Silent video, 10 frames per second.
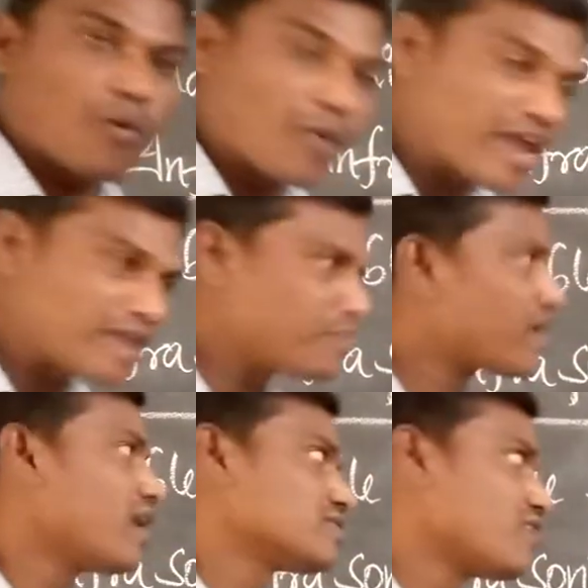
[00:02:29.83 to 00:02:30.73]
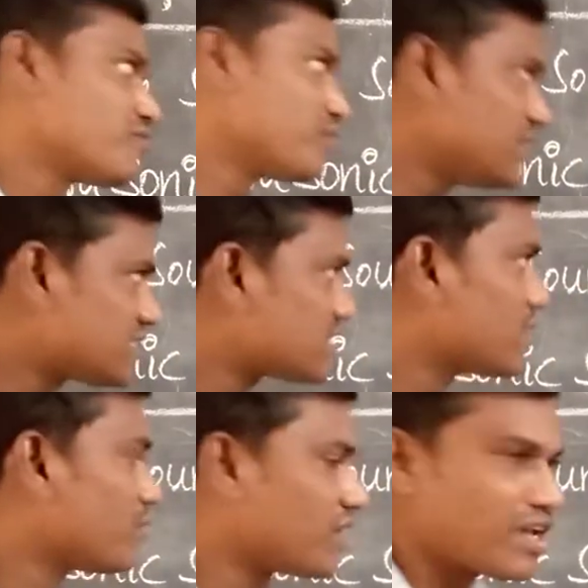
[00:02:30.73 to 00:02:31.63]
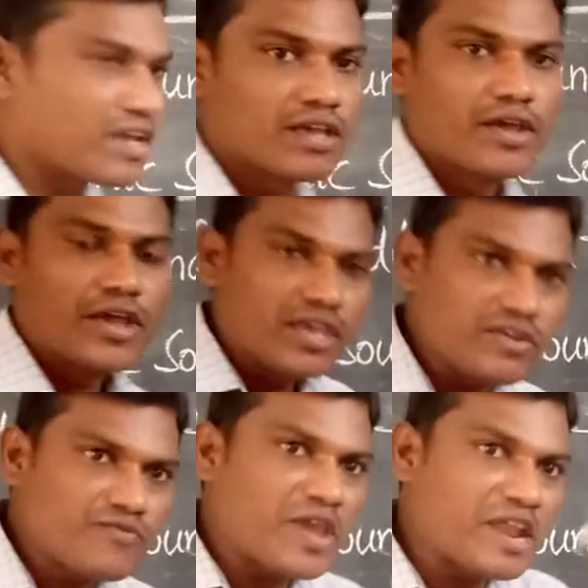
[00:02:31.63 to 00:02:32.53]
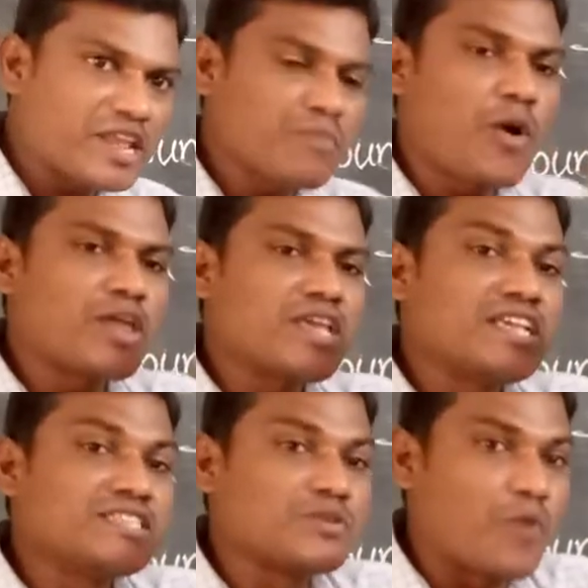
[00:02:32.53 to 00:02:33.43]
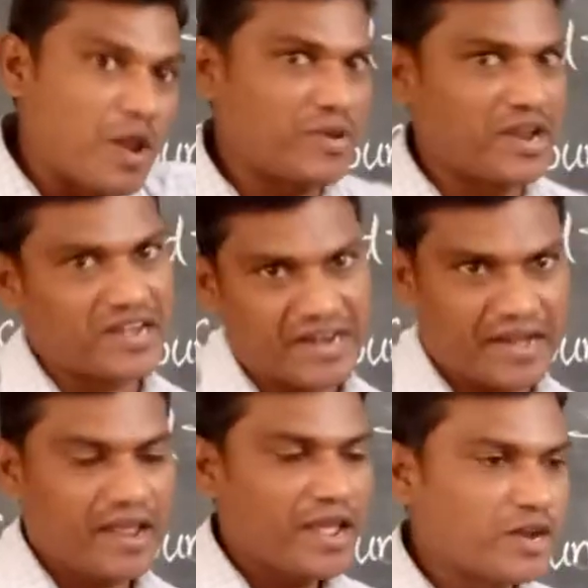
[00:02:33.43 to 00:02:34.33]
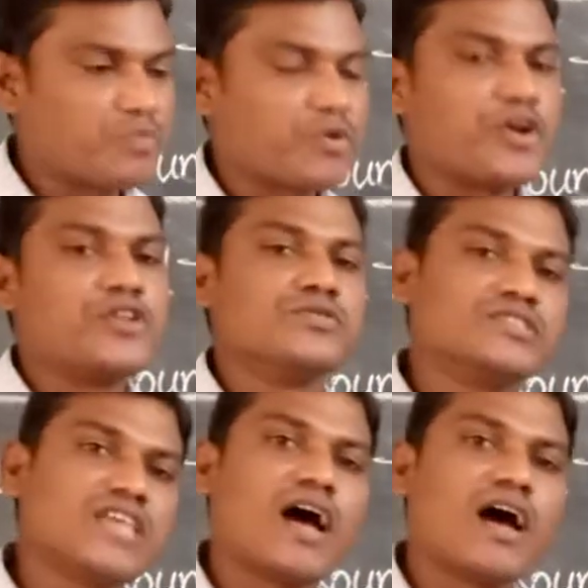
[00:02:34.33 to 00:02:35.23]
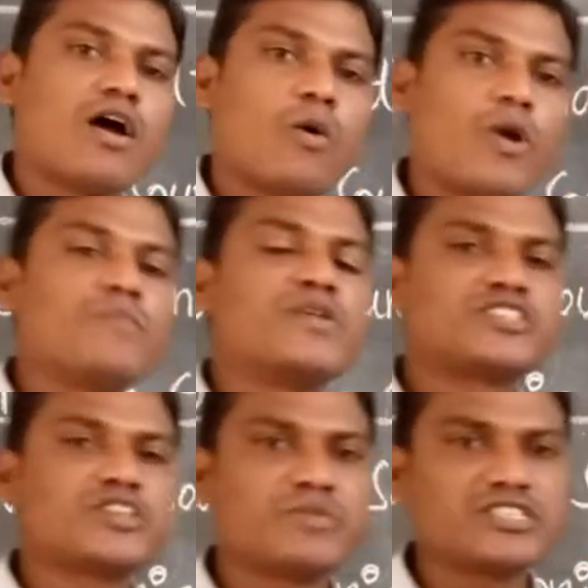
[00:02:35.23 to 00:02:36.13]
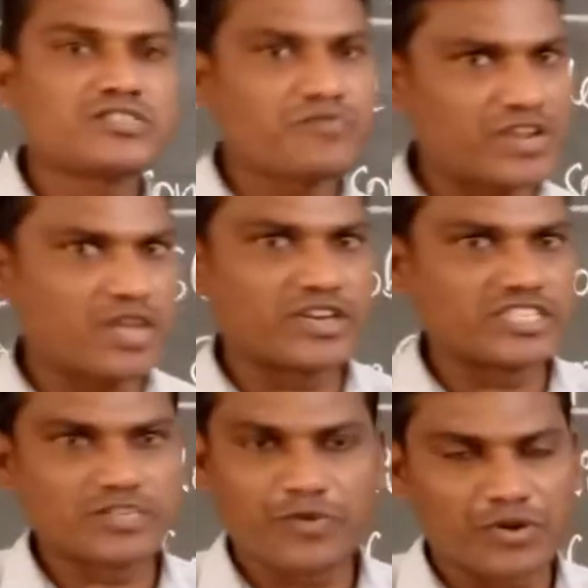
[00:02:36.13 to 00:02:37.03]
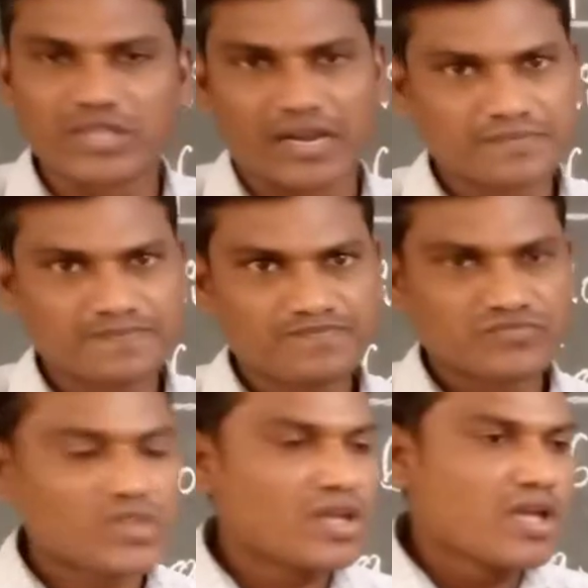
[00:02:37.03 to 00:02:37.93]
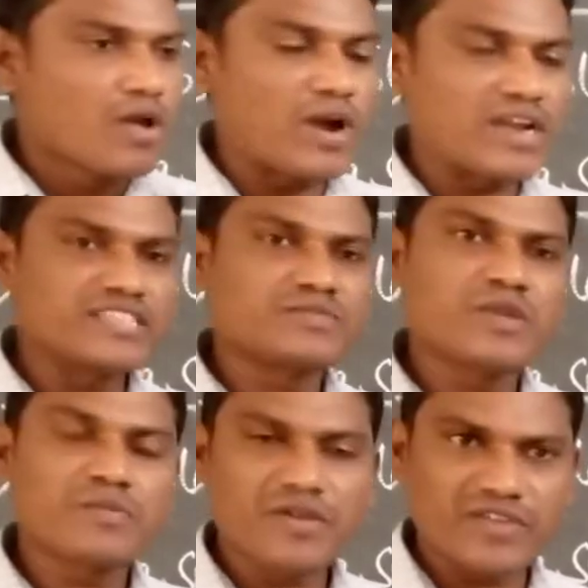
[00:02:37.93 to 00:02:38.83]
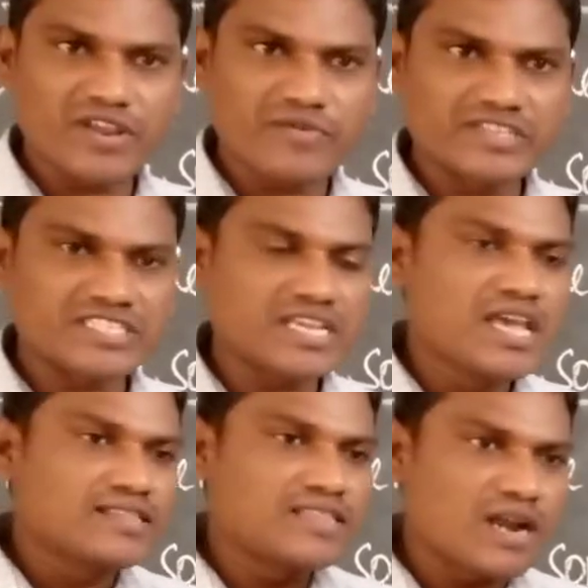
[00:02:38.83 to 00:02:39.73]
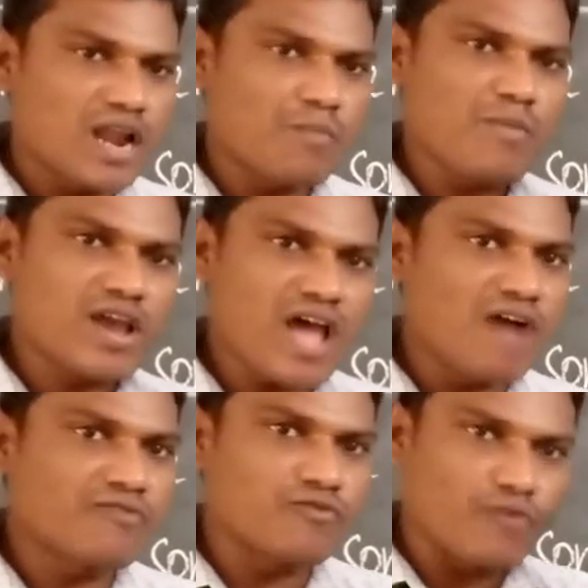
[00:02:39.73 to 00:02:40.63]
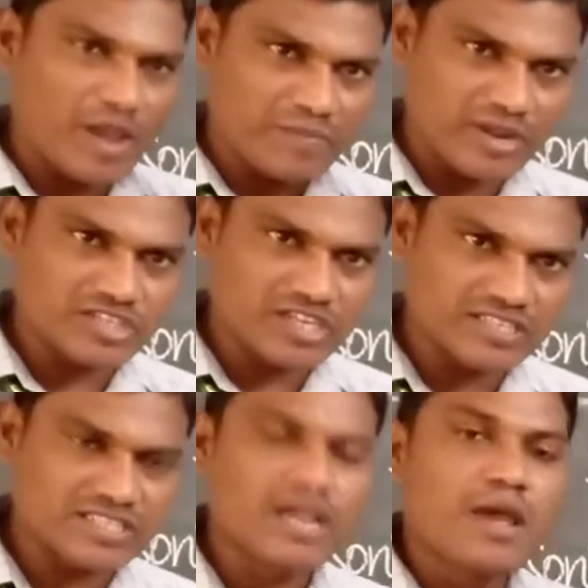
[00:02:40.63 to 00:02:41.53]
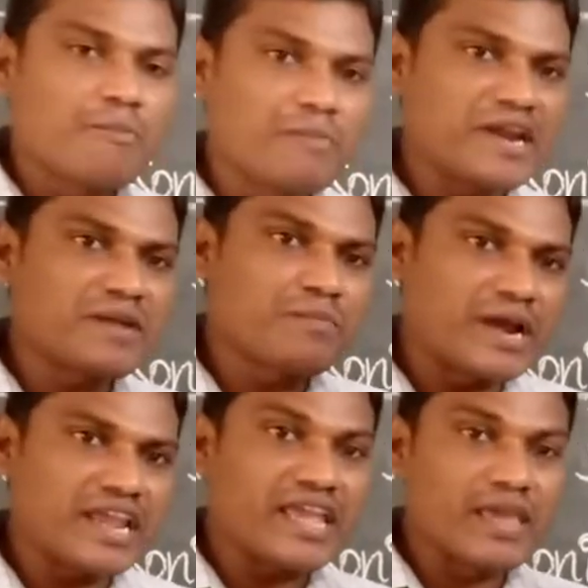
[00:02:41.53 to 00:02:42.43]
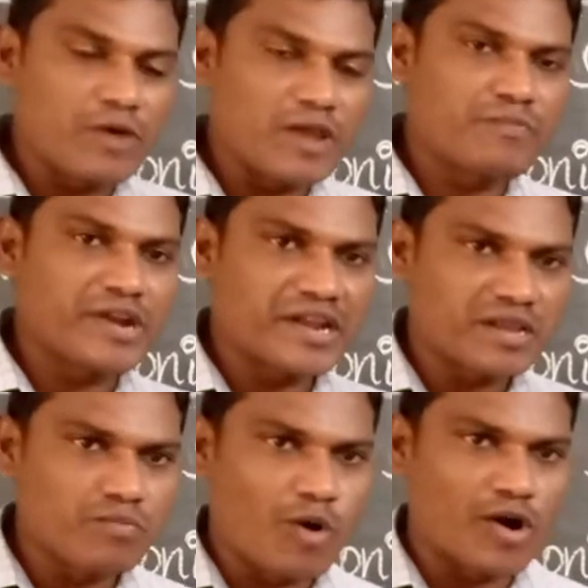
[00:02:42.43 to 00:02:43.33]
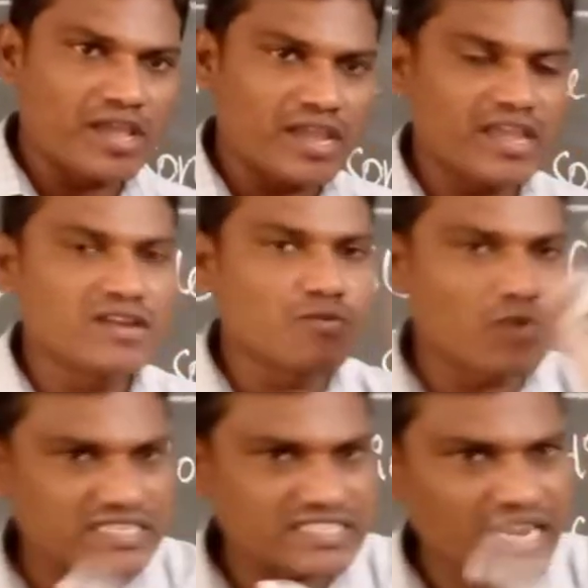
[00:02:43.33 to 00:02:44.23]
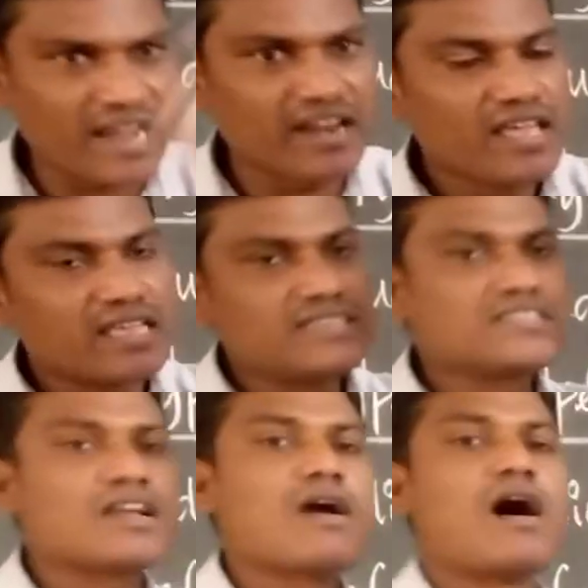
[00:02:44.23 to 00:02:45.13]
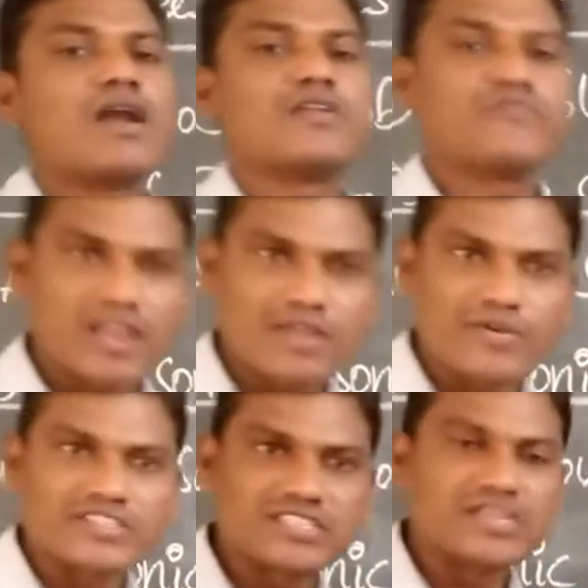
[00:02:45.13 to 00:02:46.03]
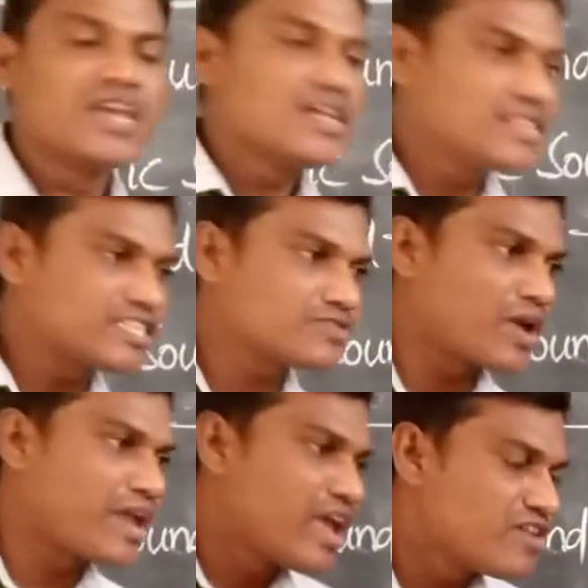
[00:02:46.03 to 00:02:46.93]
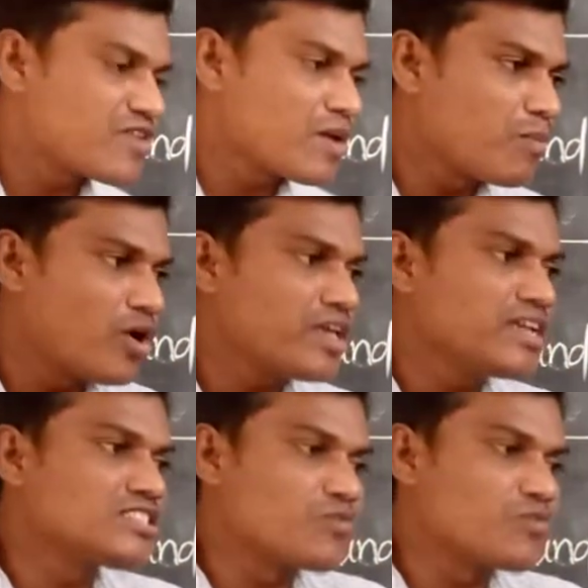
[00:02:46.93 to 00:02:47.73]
Why? Because of means, if any body is vibrated, it produces the vibration means frequency. We know that. What is meant by frequency? The number of vibrations made by a vibrating body in 1 second is called frequency. That's why if a body is